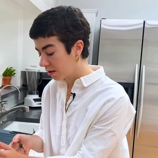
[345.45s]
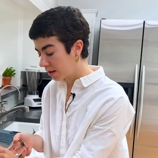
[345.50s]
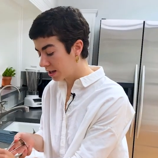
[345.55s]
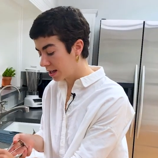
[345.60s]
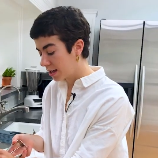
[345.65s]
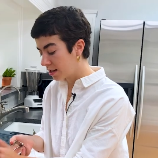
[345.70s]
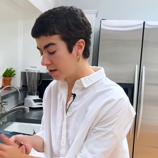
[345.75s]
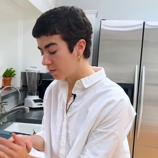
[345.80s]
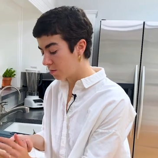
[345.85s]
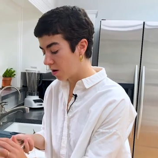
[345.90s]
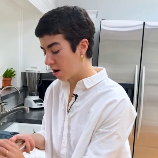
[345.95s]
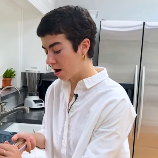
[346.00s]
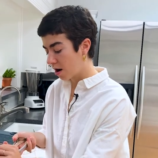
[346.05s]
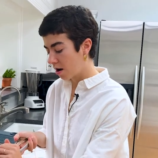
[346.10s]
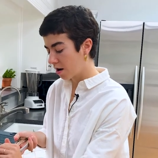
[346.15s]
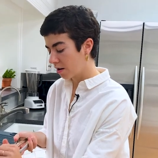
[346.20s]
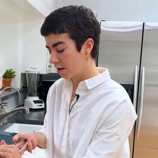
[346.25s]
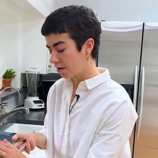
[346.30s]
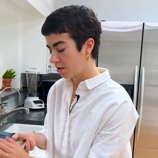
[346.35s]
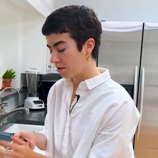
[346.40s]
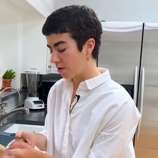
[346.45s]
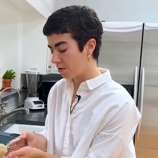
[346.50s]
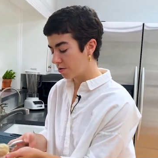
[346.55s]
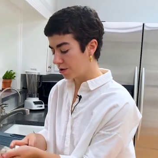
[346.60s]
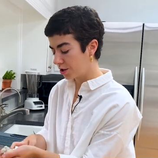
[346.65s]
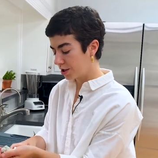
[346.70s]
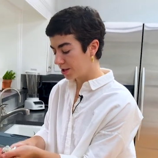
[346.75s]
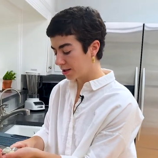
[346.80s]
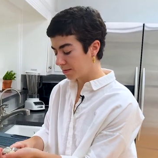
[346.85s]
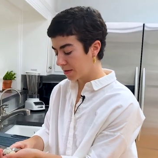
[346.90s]
quinoa goat
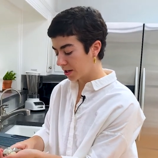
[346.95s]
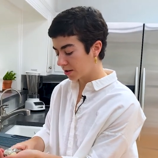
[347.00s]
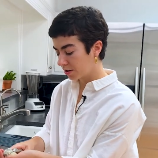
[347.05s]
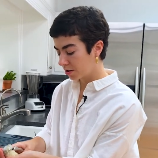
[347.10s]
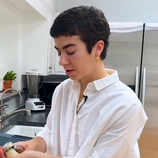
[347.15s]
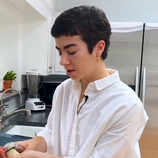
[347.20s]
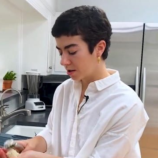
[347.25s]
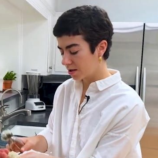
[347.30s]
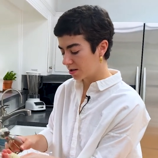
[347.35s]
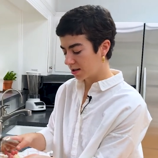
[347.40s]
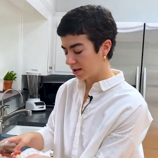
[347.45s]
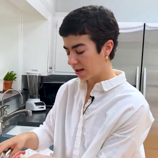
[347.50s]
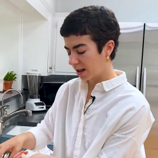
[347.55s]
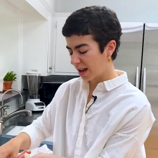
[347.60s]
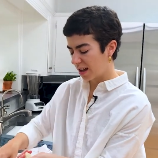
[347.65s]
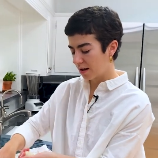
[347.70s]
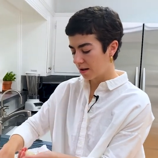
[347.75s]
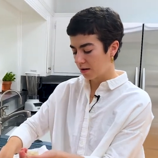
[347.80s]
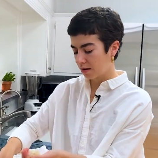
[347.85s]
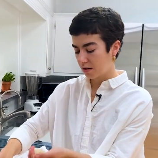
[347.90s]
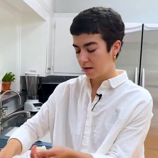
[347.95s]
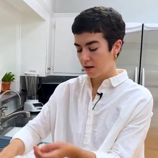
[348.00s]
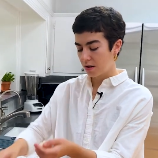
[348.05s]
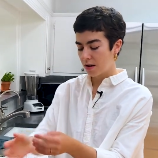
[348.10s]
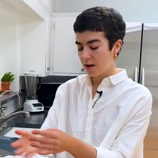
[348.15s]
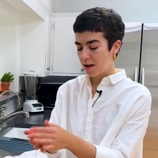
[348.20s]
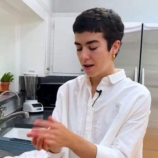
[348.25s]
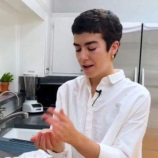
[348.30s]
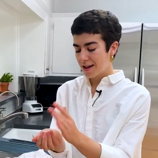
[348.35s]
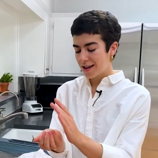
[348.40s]
cheese mixture into like
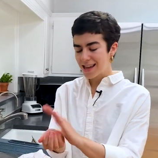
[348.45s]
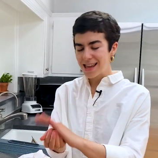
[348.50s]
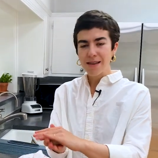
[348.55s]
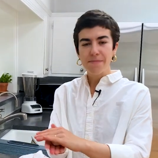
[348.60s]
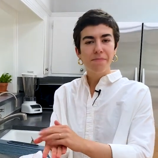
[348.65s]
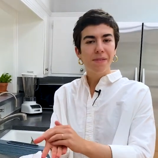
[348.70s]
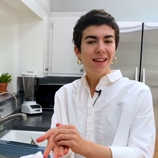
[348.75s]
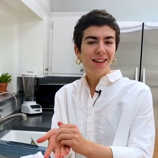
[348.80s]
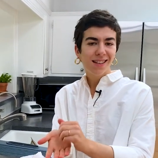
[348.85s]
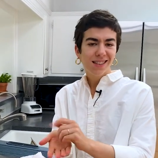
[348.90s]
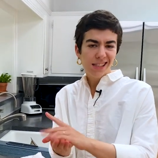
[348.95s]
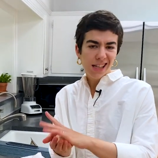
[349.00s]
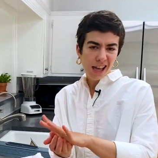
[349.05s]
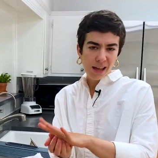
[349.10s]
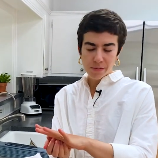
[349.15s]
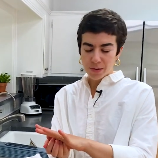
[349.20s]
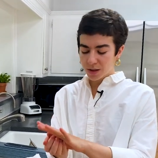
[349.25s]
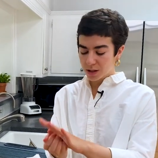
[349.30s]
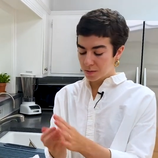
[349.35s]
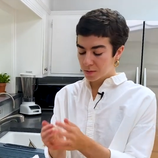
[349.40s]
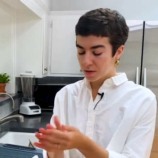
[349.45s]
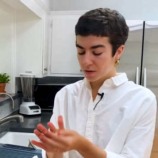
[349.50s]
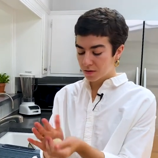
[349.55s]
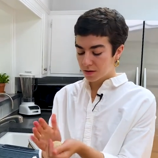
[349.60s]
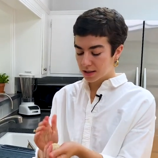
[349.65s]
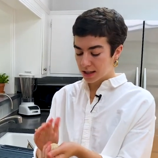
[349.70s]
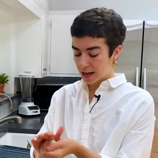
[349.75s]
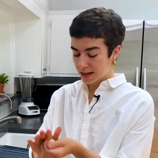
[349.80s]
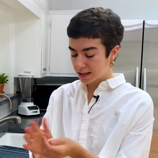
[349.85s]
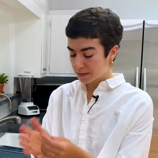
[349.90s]
heaping tablespoon
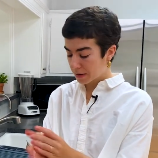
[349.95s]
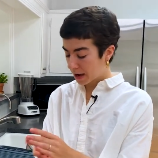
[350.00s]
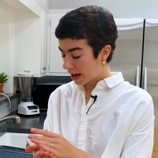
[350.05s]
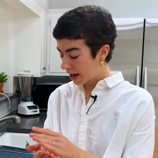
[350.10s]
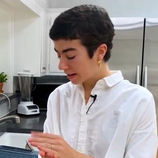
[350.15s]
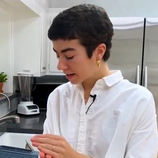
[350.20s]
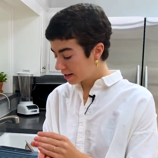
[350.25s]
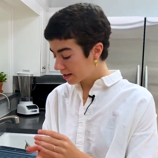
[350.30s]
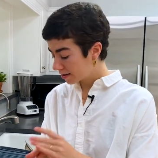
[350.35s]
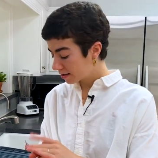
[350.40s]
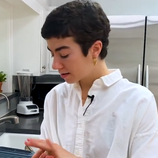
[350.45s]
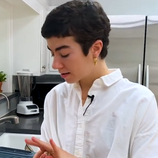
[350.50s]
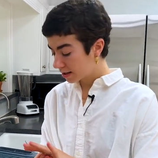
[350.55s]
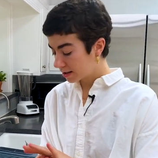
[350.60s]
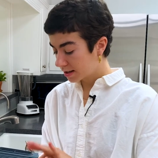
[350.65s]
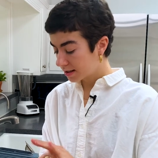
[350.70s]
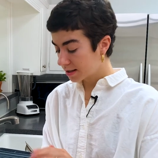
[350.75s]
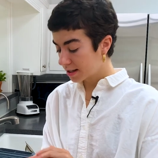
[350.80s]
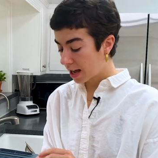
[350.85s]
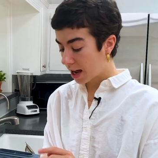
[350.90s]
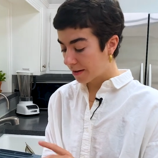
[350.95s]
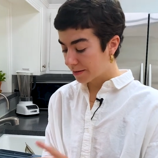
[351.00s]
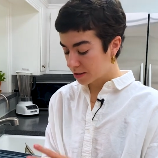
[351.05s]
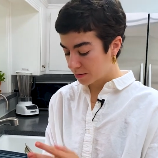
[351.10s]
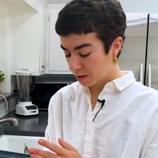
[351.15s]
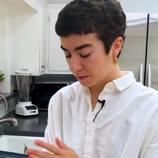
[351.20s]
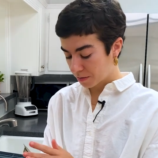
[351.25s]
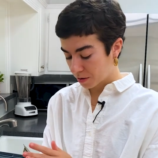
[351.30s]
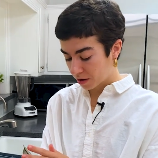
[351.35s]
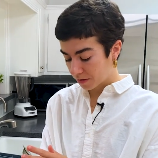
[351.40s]
sized patties. It doesn't have to
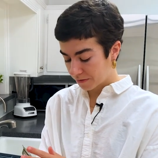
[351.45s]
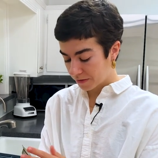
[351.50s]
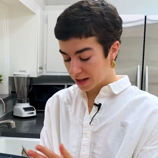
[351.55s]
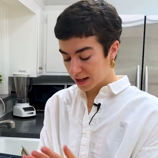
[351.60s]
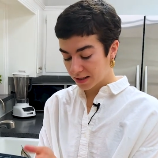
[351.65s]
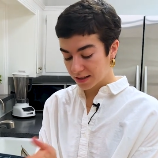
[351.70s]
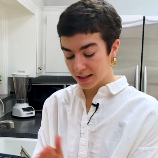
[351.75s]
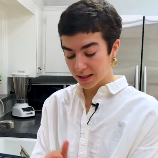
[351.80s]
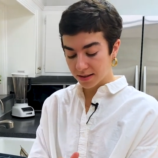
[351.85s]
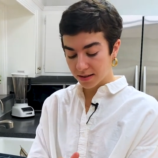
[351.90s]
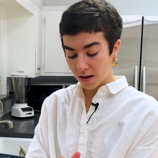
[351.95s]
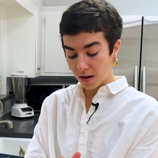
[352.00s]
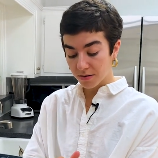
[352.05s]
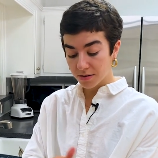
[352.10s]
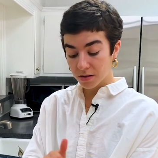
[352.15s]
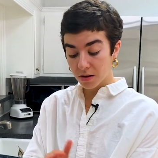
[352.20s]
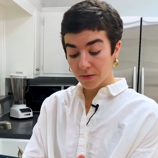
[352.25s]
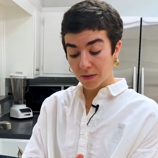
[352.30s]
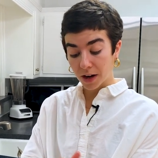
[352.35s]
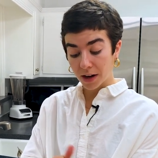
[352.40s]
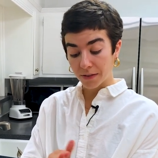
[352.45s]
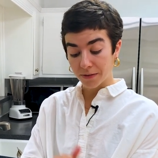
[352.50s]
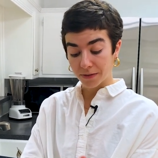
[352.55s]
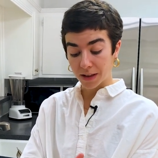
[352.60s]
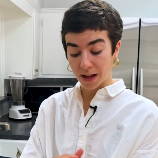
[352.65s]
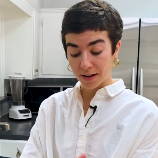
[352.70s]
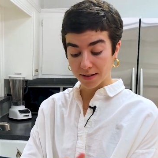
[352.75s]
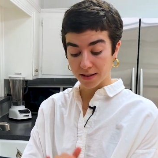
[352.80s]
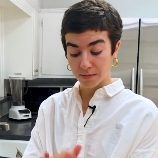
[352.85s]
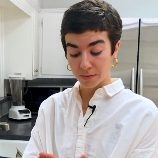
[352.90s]
be perfect. It's also very
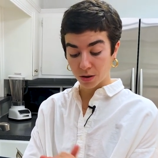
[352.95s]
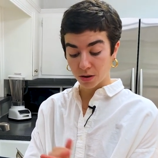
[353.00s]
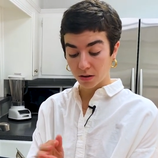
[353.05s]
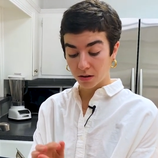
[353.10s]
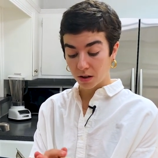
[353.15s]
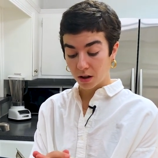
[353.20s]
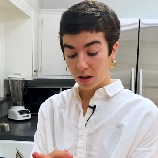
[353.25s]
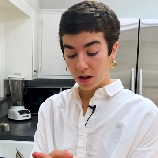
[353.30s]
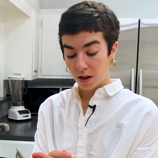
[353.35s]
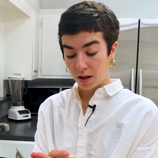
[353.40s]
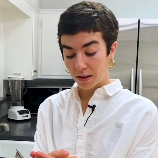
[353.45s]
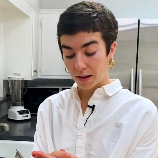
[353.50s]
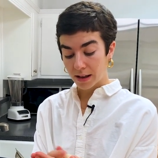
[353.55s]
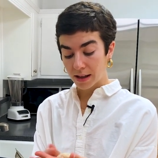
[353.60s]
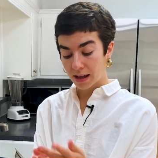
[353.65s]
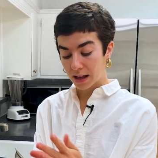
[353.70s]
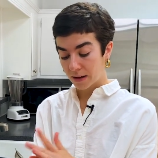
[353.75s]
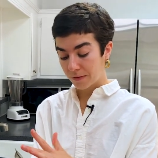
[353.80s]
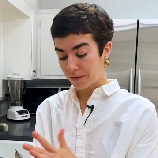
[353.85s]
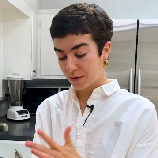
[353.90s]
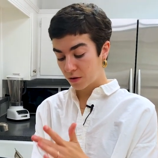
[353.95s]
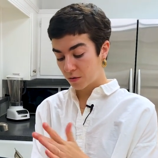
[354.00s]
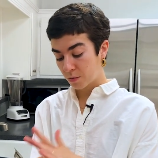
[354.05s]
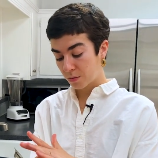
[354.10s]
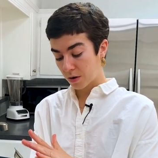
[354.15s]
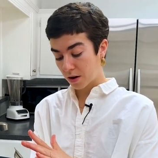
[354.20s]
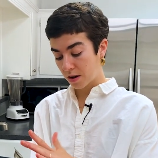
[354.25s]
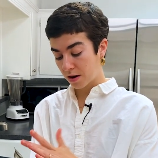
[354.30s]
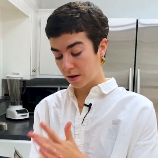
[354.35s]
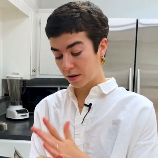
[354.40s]
flexible. Like if you
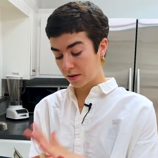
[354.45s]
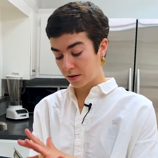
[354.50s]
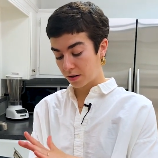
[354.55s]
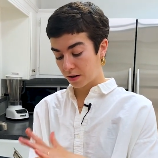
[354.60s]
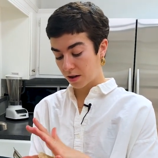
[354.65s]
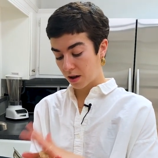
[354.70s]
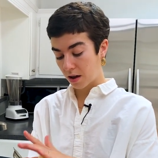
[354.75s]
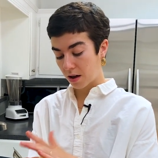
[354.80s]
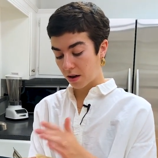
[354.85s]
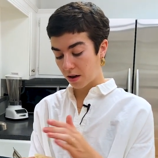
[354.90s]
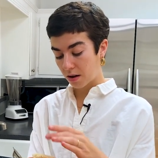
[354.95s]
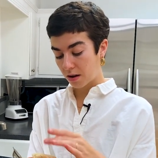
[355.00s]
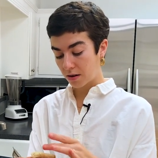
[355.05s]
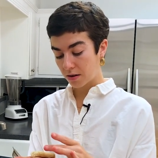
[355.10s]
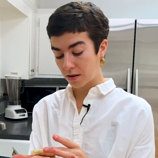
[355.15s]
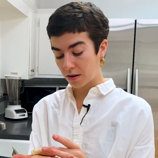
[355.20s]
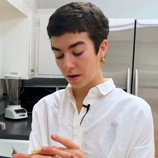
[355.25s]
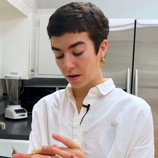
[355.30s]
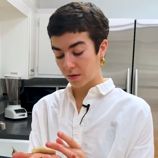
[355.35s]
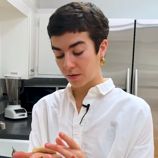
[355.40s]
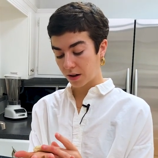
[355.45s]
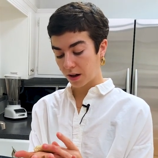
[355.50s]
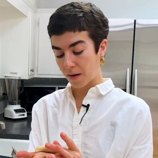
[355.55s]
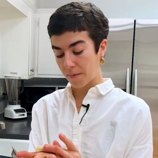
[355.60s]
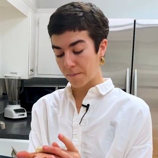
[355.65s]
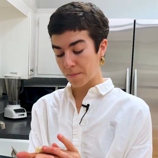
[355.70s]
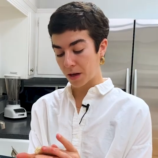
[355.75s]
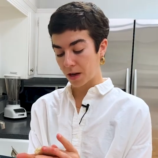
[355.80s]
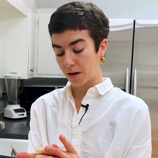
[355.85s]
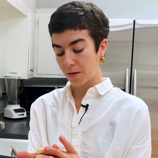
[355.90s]
want, uh, you know, like a
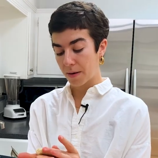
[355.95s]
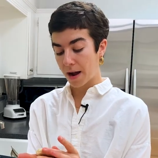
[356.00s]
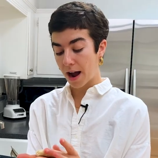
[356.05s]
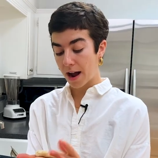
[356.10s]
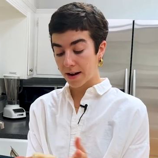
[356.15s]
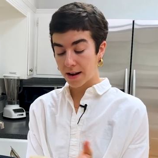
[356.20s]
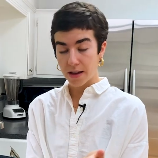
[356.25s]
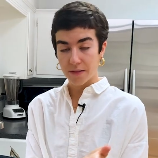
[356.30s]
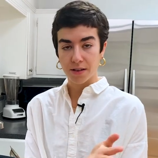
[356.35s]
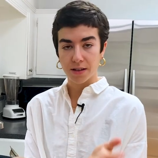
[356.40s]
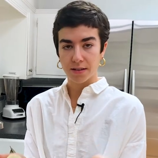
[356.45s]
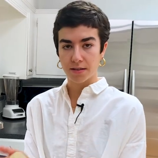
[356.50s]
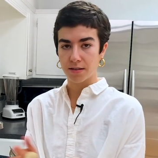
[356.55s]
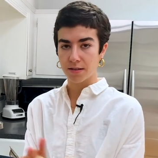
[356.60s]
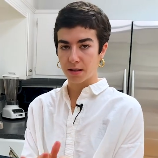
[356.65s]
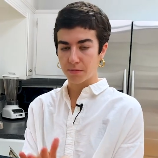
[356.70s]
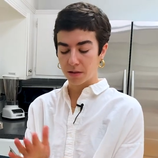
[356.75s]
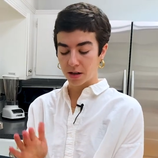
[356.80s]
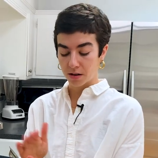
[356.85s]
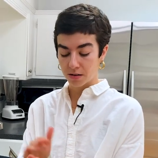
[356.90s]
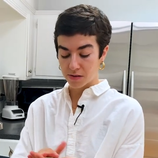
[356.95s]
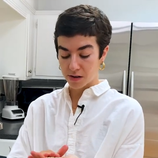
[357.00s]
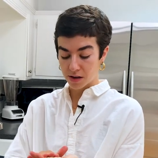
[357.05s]
bigger patty, if this is gonna be your